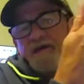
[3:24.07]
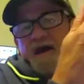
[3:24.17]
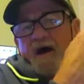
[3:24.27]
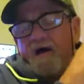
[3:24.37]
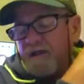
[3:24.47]
the
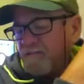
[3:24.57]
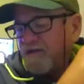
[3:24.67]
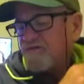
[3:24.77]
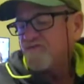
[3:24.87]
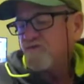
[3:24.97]
economy
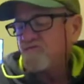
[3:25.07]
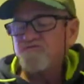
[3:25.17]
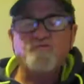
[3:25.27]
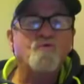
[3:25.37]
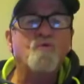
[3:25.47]
is so
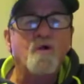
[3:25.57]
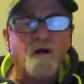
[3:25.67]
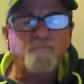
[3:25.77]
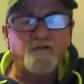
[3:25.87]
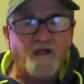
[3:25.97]
screwed
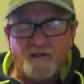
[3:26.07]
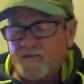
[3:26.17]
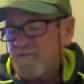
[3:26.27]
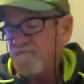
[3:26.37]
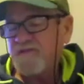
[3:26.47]
up
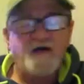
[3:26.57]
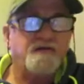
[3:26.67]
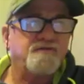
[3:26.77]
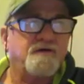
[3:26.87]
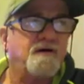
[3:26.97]
there,
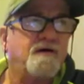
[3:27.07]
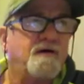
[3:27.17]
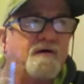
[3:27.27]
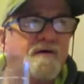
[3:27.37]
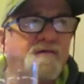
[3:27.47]
that
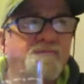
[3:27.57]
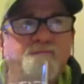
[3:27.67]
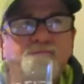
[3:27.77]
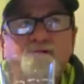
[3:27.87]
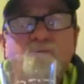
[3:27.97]

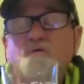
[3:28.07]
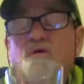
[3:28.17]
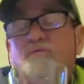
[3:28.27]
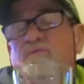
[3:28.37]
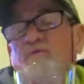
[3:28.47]
they
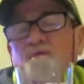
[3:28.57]
wouldn't vote